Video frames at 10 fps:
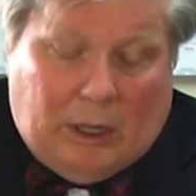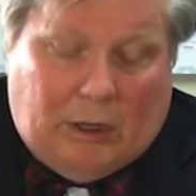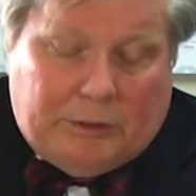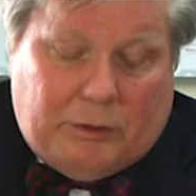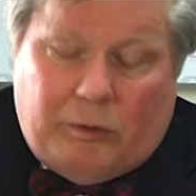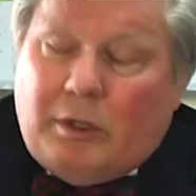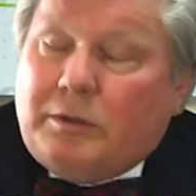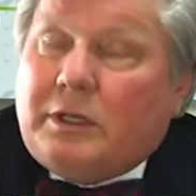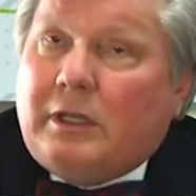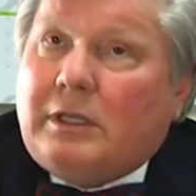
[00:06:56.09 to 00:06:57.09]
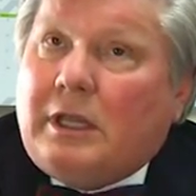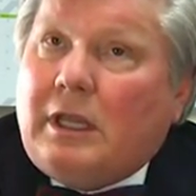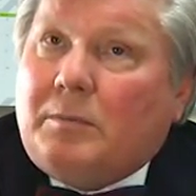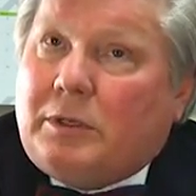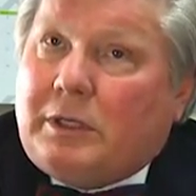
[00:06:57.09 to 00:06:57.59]
Also using
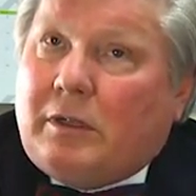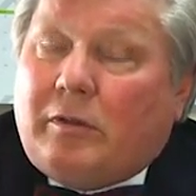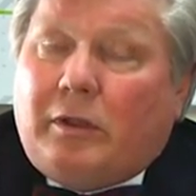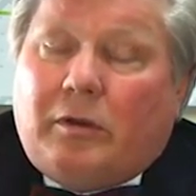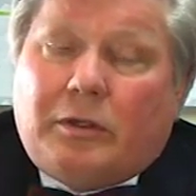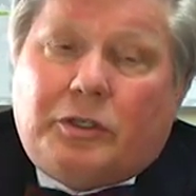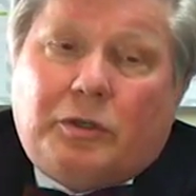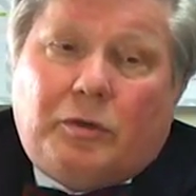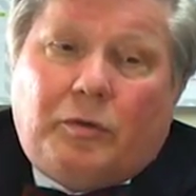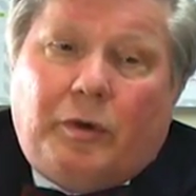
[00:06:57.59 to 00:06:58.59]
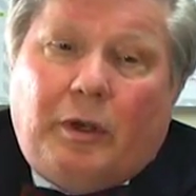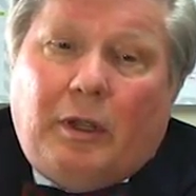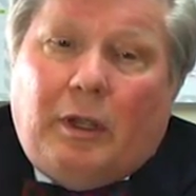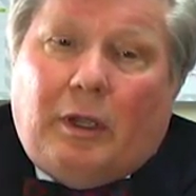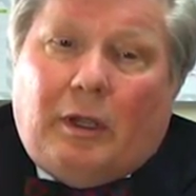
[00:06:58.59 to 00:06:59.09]
DEET, particularly on children,
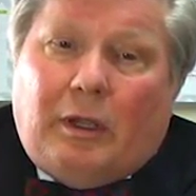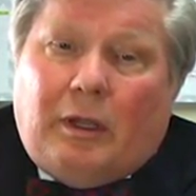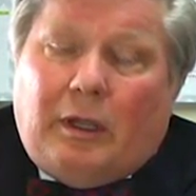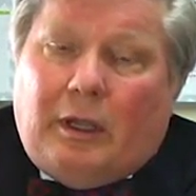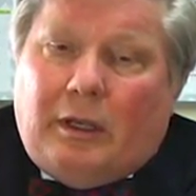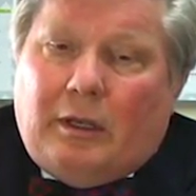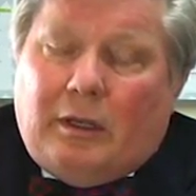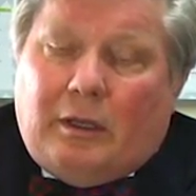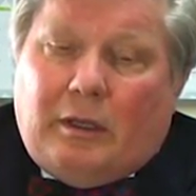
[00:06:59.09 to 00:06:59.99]
and